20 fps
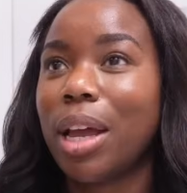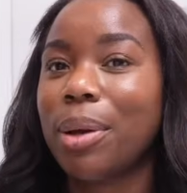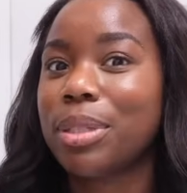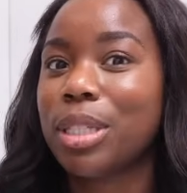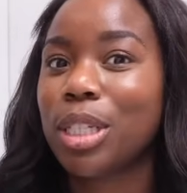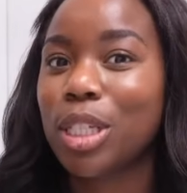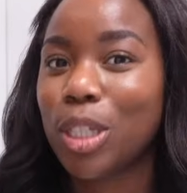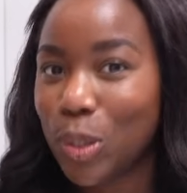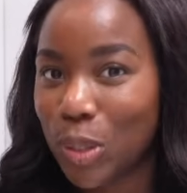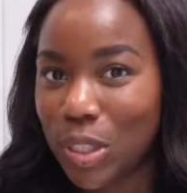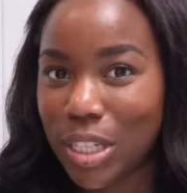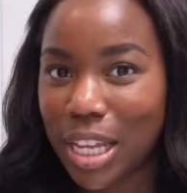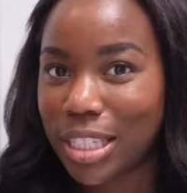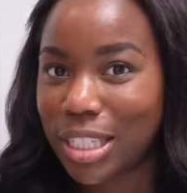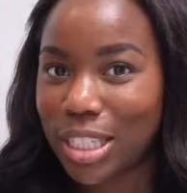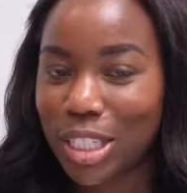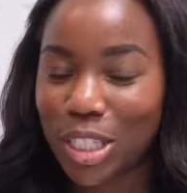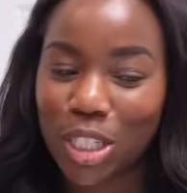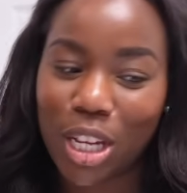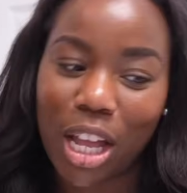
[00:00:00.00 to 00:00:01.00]
I was a huge
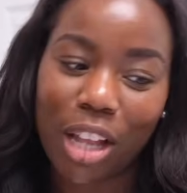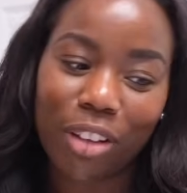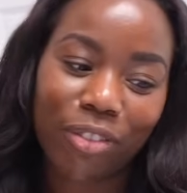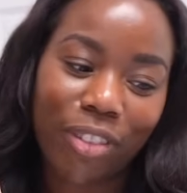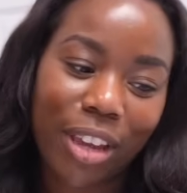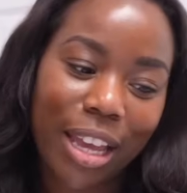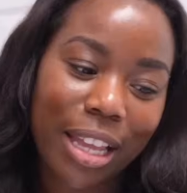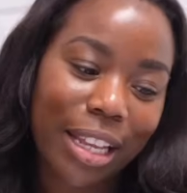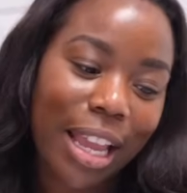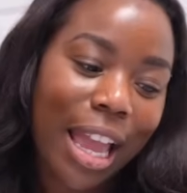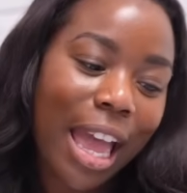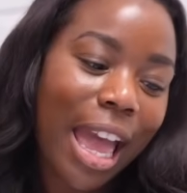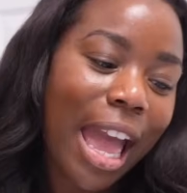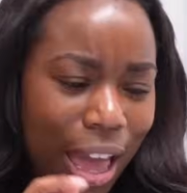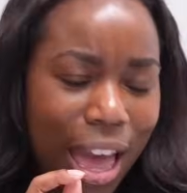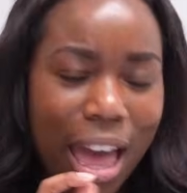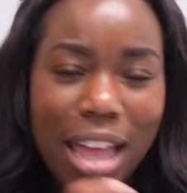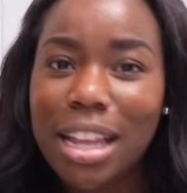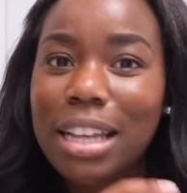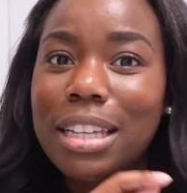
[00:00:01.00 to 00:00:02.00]
Destiny's Child fan
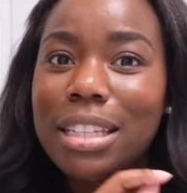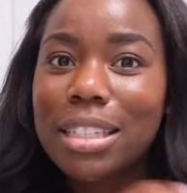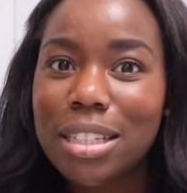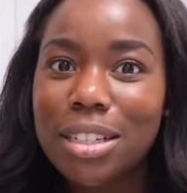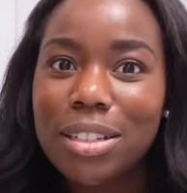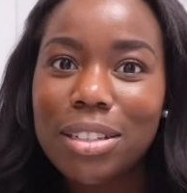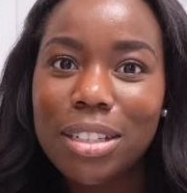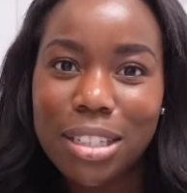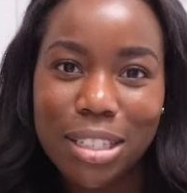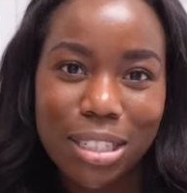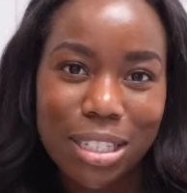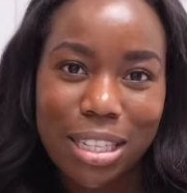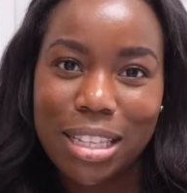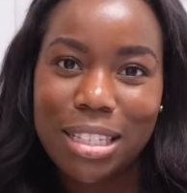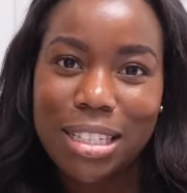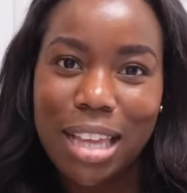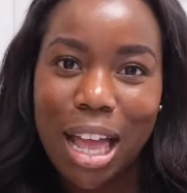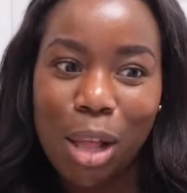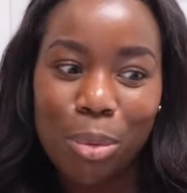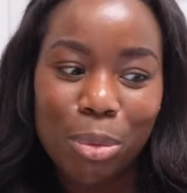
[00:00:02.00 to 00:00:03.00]
and I still listen to
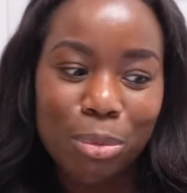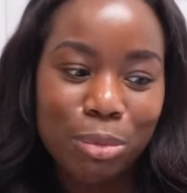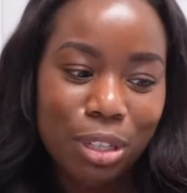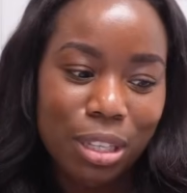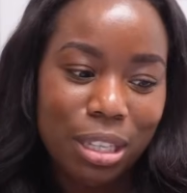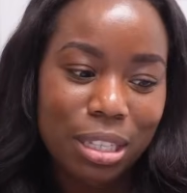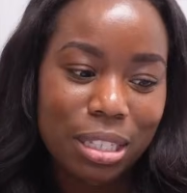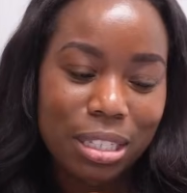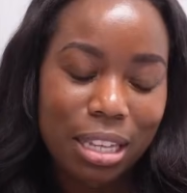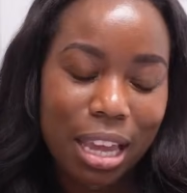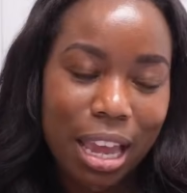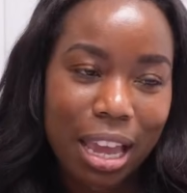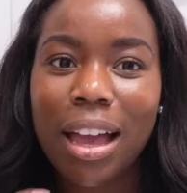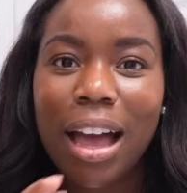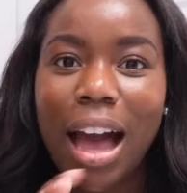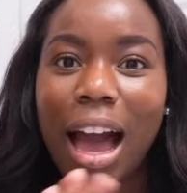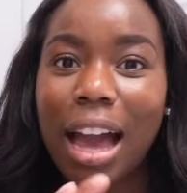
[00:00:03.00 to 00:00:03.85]
this album to this day.